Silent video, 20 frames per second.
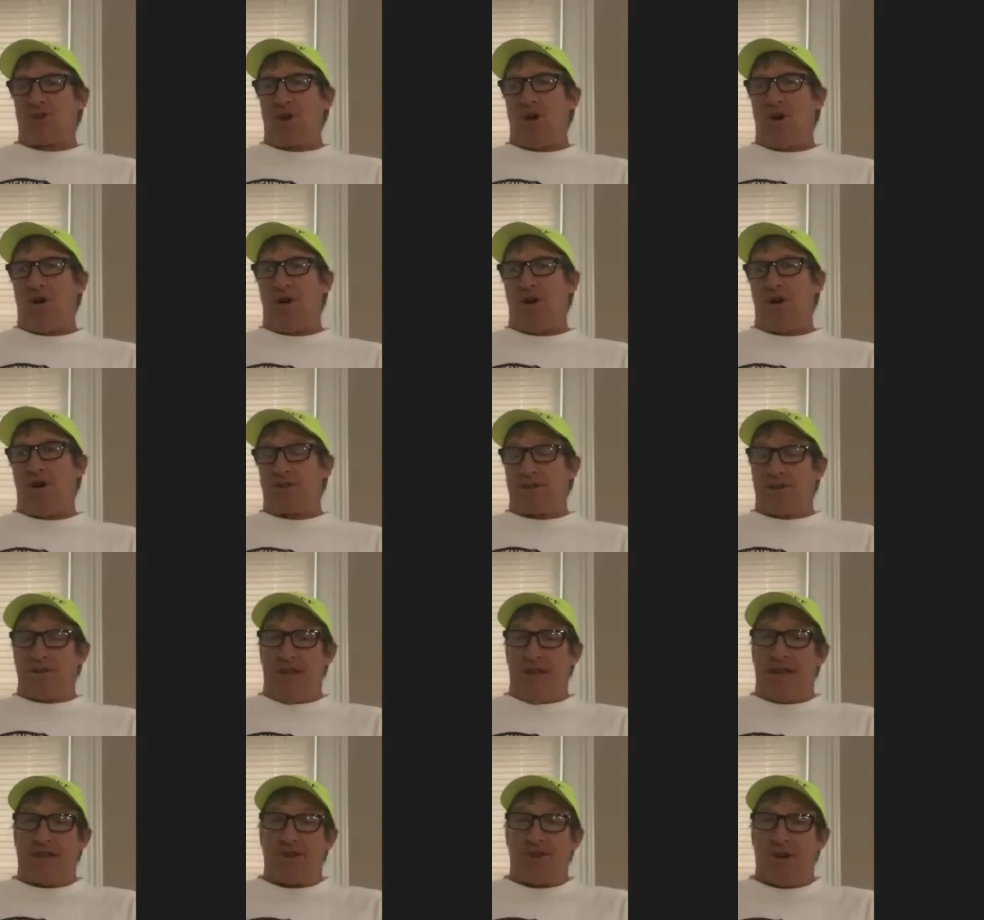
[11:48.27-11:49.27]
they charge
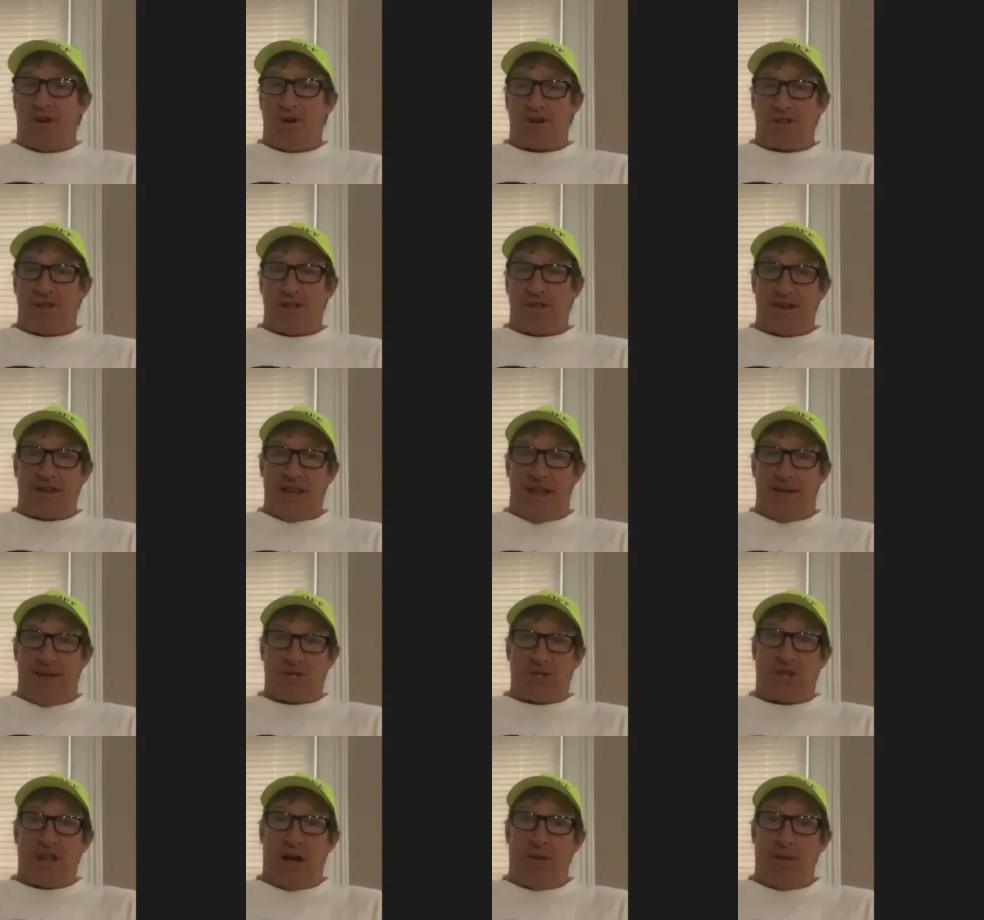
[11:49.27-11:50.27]
a lot of times
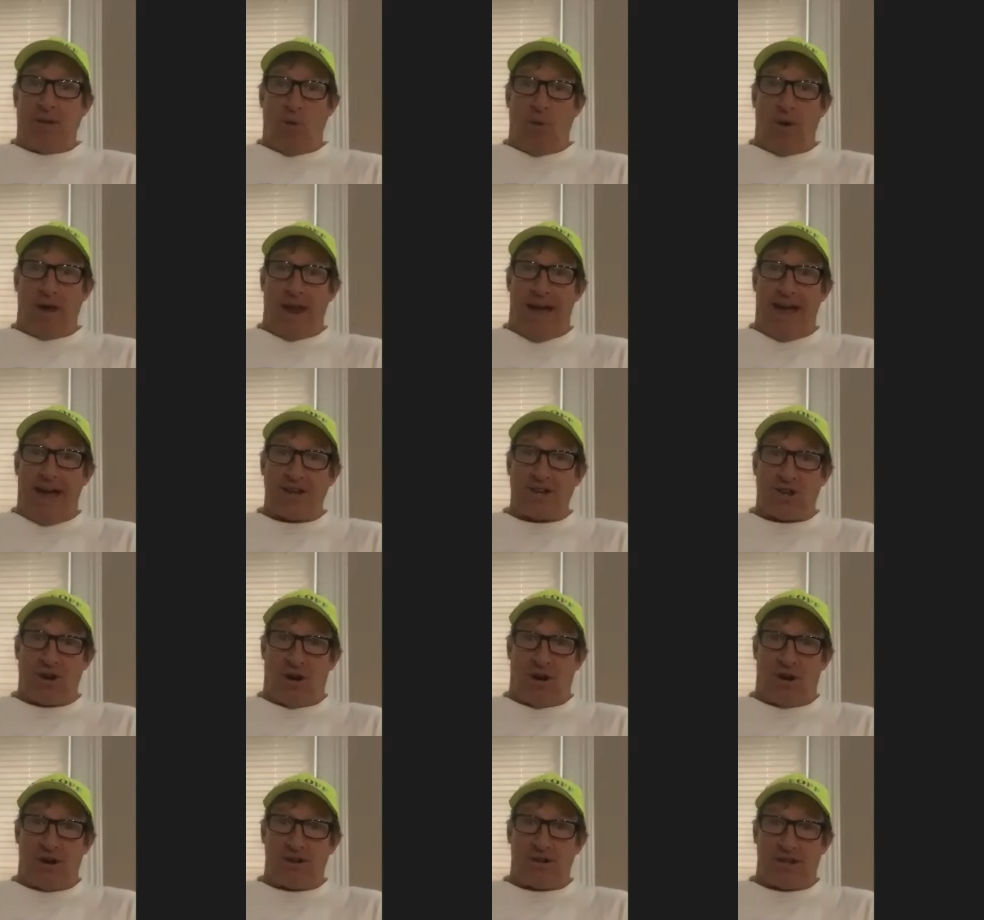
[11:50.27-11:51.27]
double what I
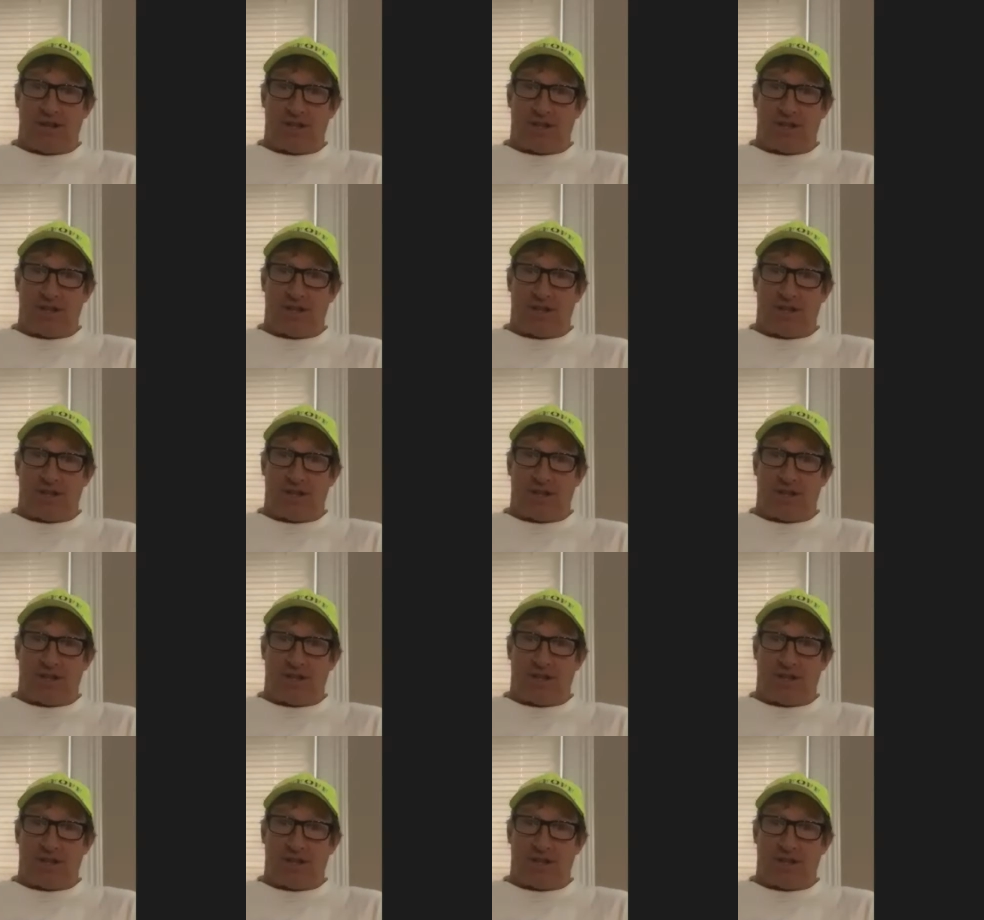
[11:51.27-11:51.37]
charge